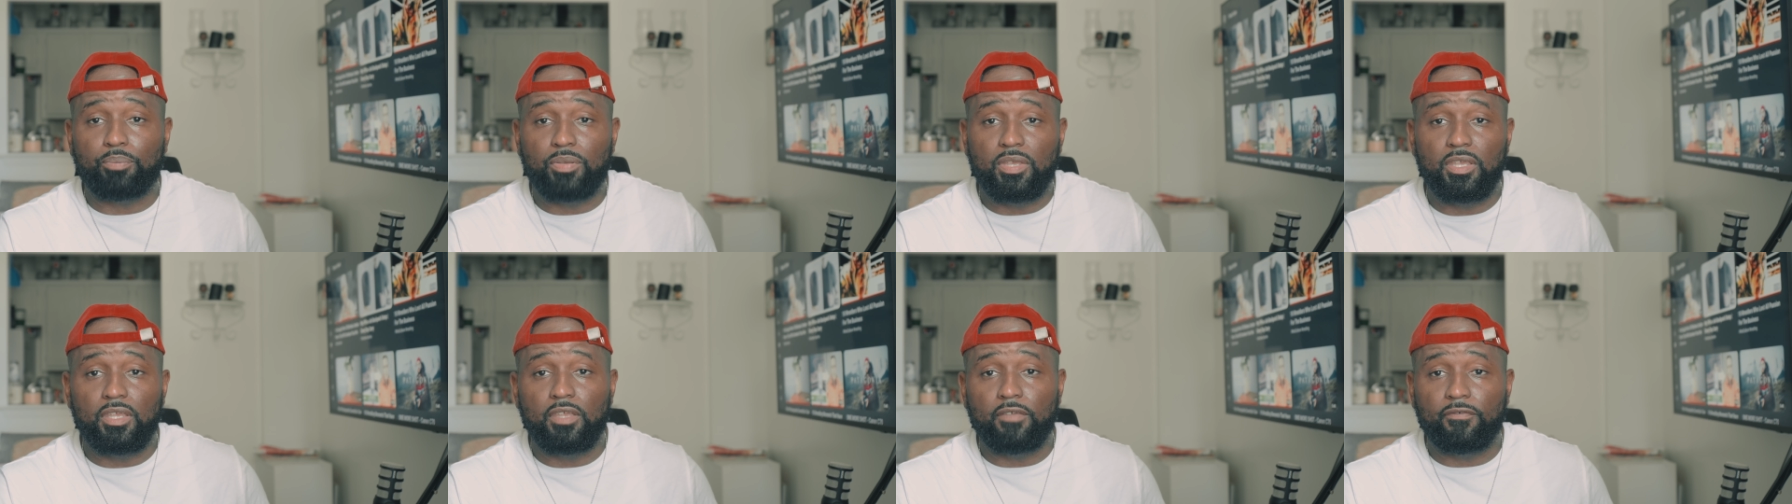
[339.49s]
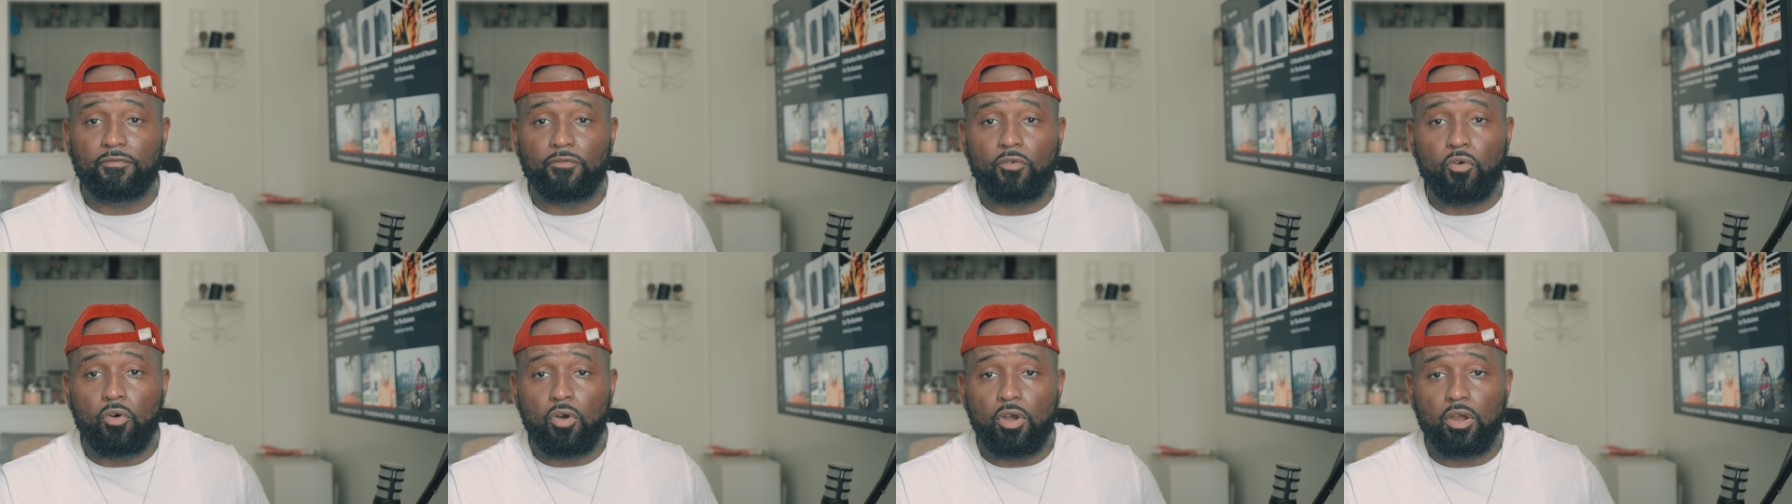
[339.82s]

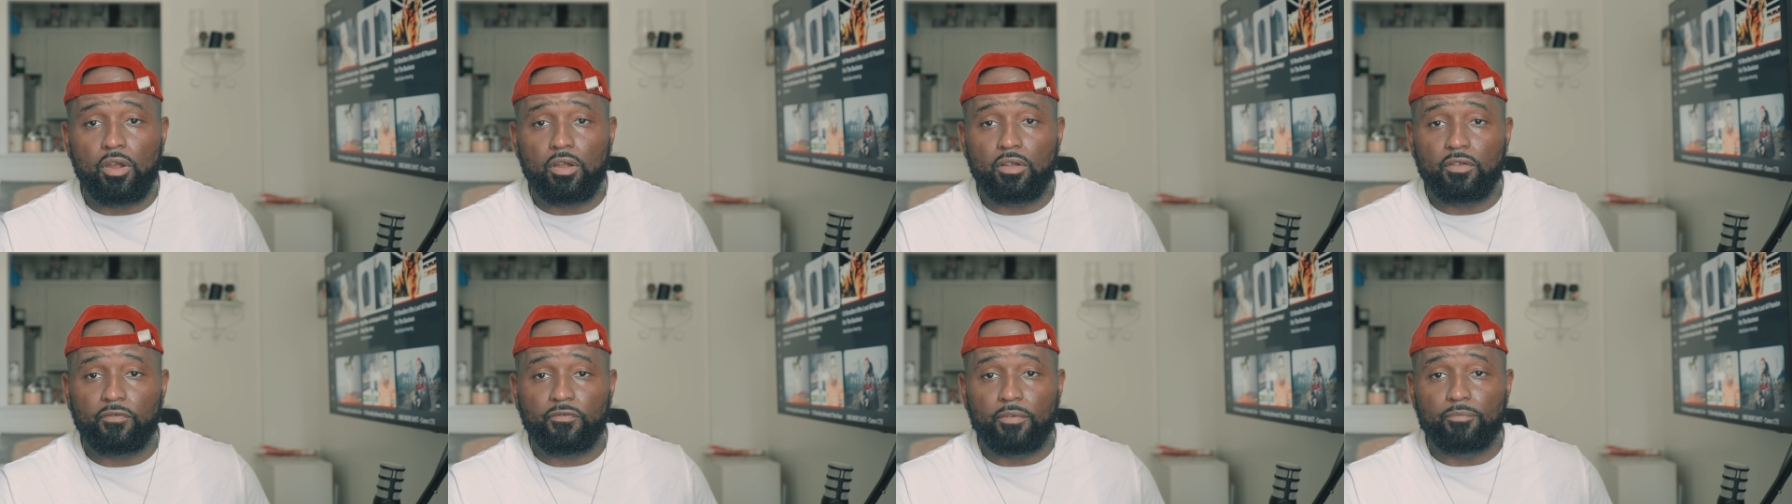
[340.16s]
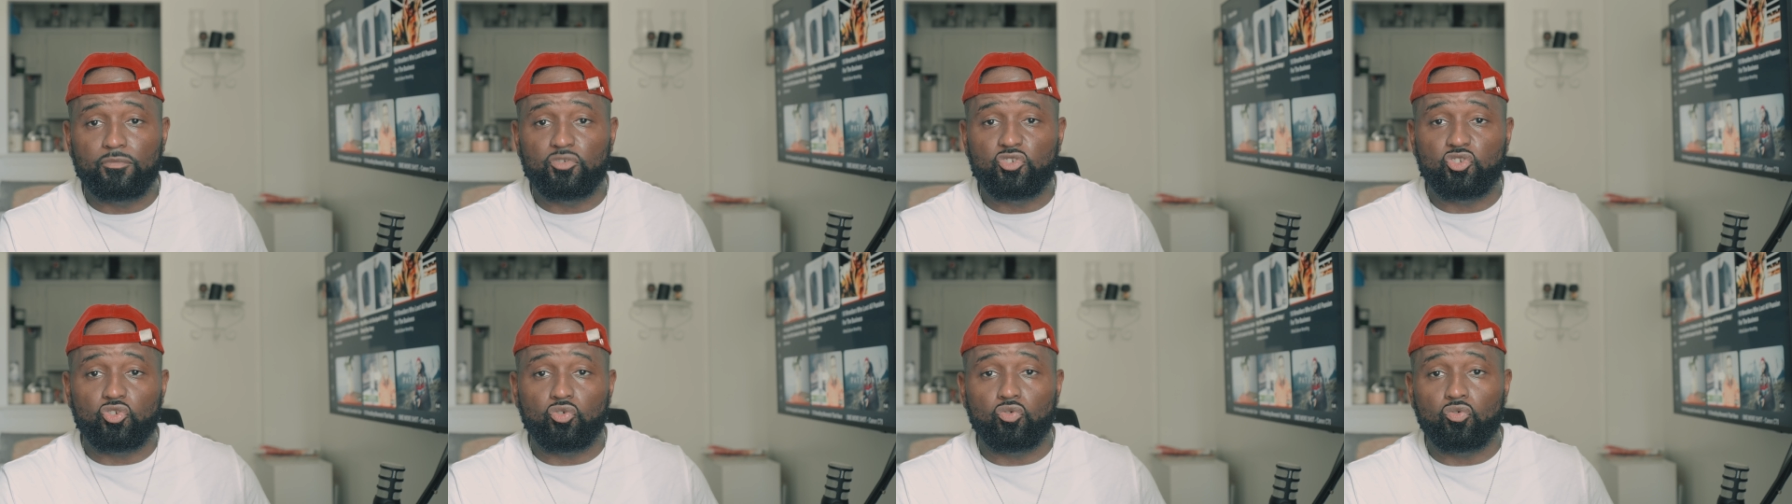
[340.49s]
P4
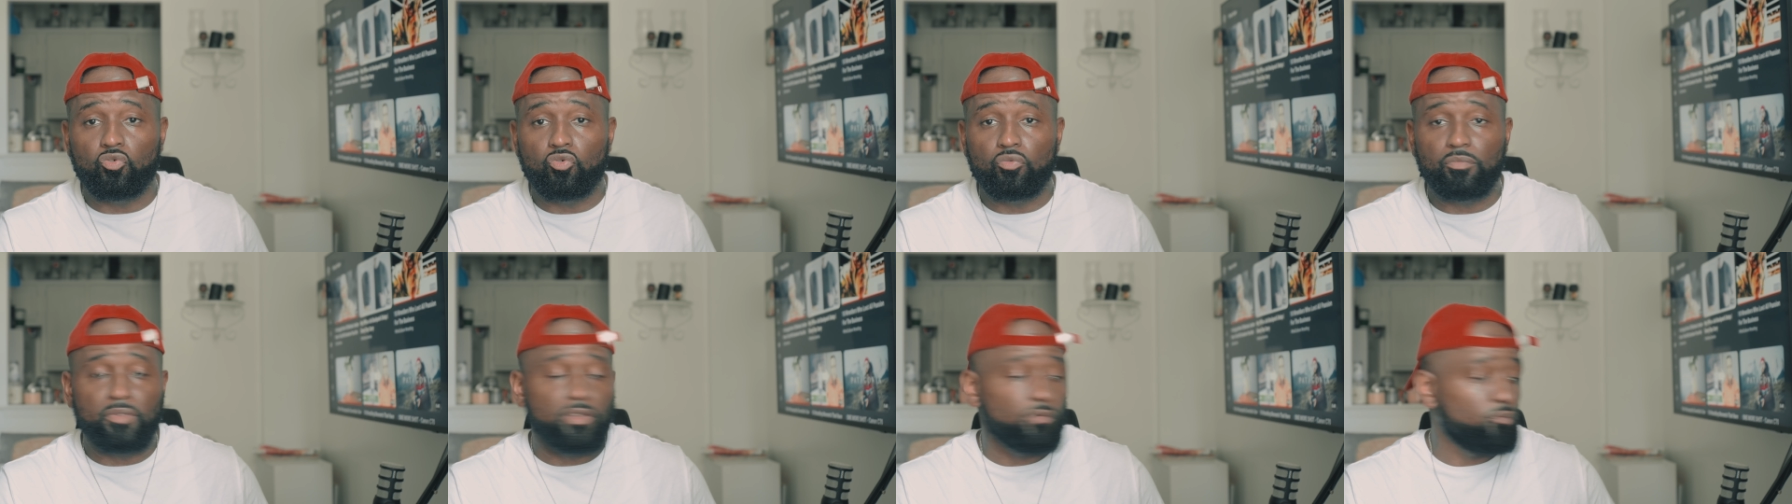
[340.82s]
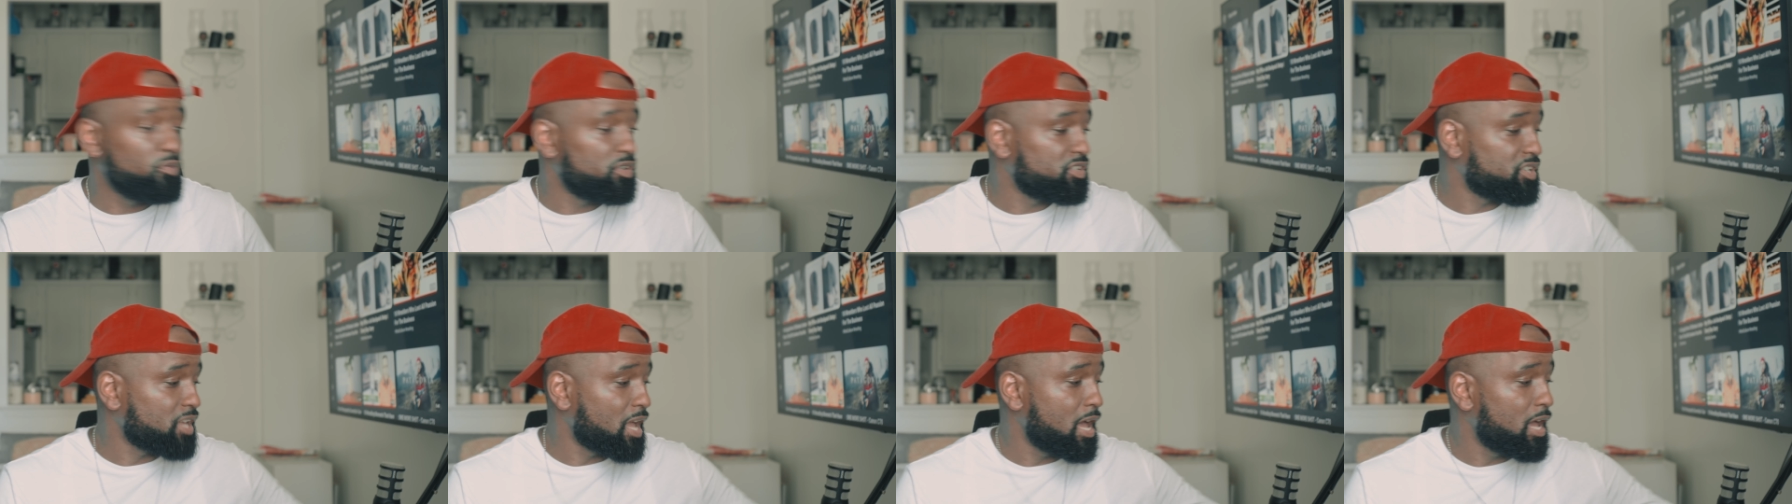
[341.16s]
from Zoom in
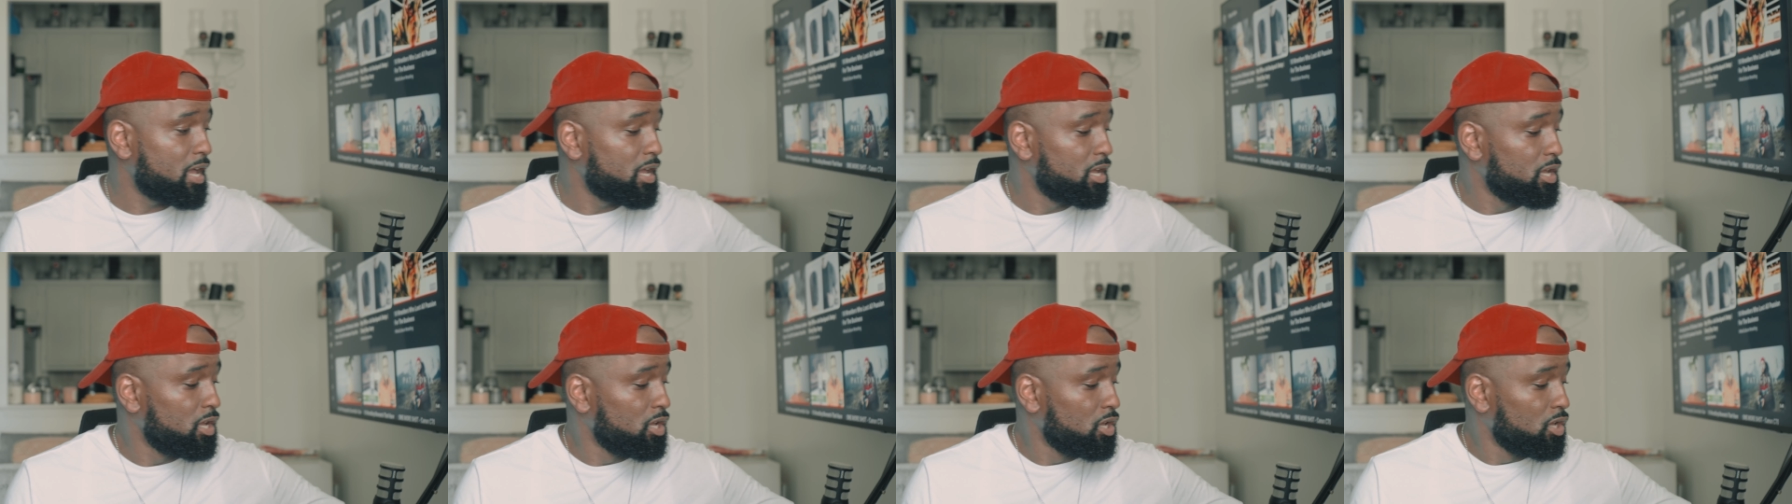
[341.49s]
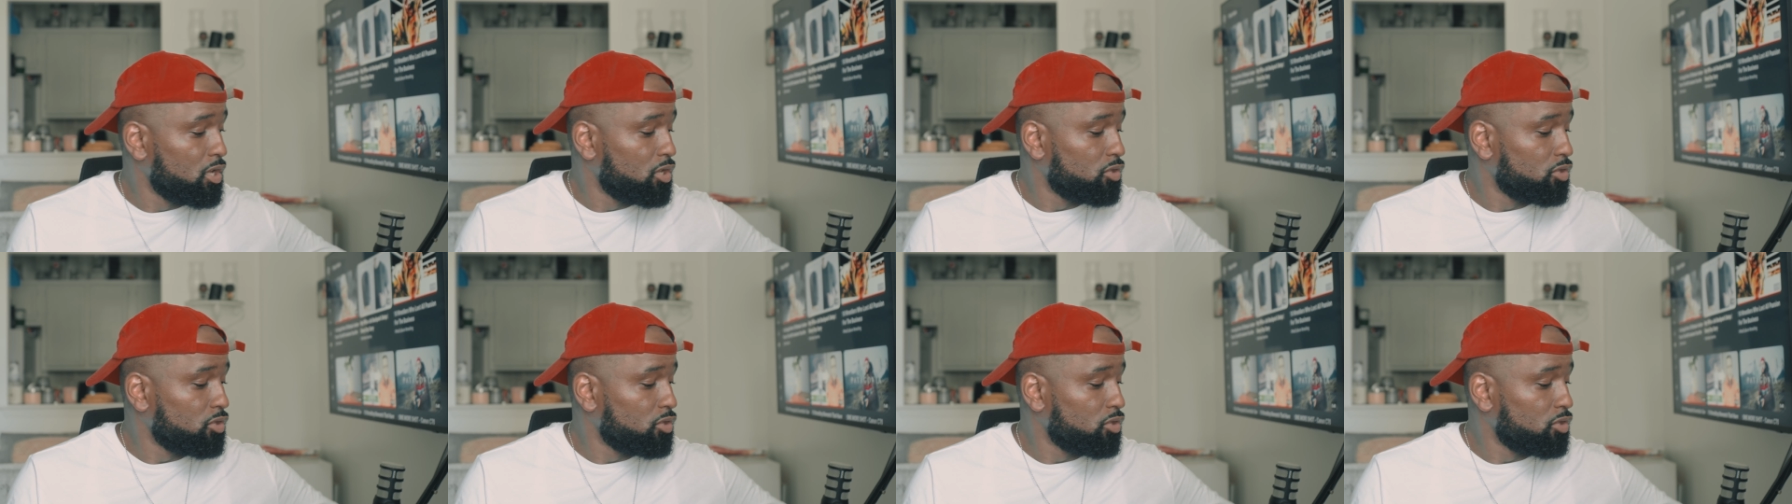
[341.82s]
which I